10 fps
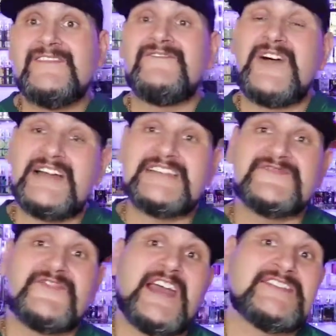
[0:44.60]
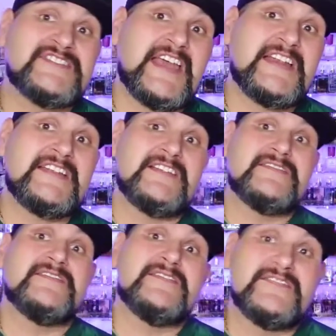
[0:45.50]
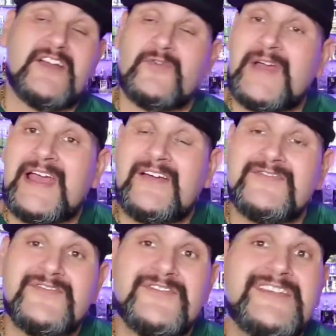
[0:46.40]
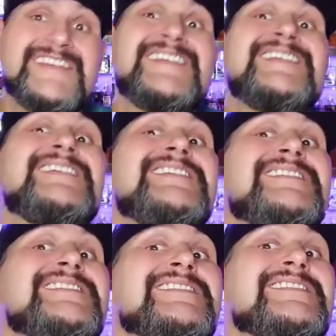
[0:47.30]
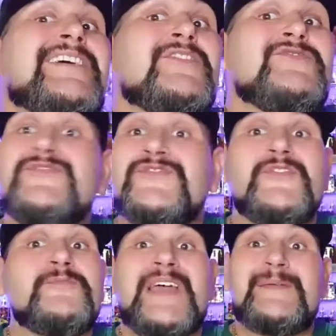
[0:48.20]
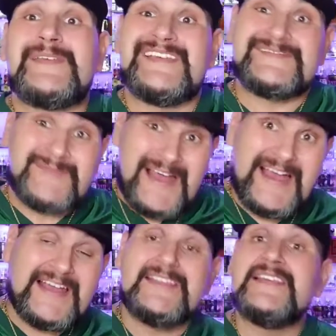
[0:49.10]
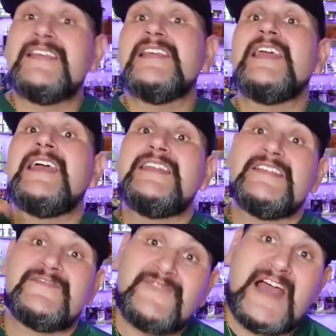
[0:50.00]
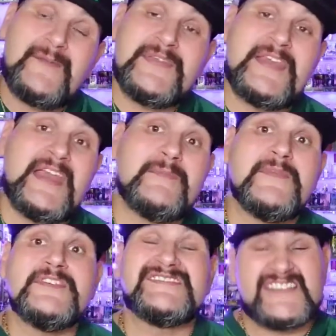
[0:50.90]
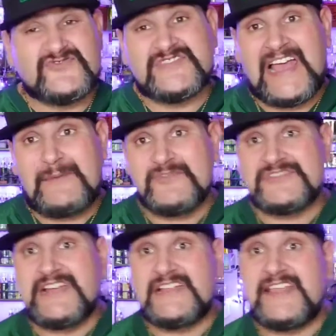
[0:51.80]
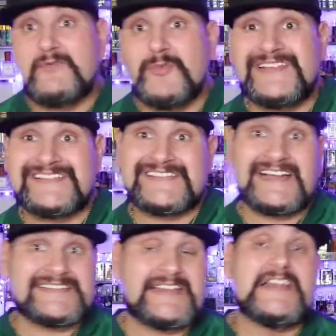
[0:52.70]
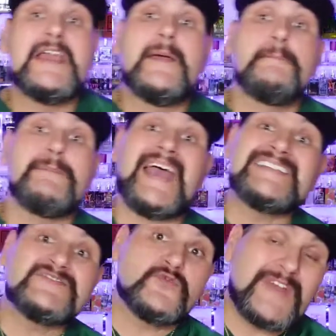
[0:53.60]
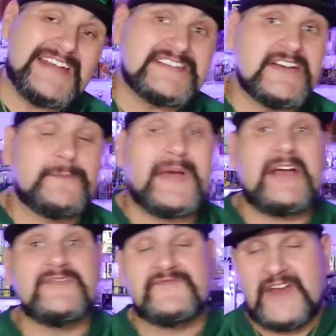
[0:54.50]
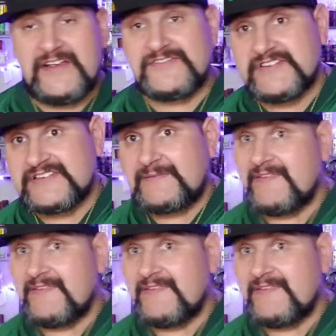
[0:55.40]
funnest Frag Chat around on YouTube, baby. It's mine. And it's 5 p.m. Central Time on Sunday. We'll be discussing maceration about fragrances. I've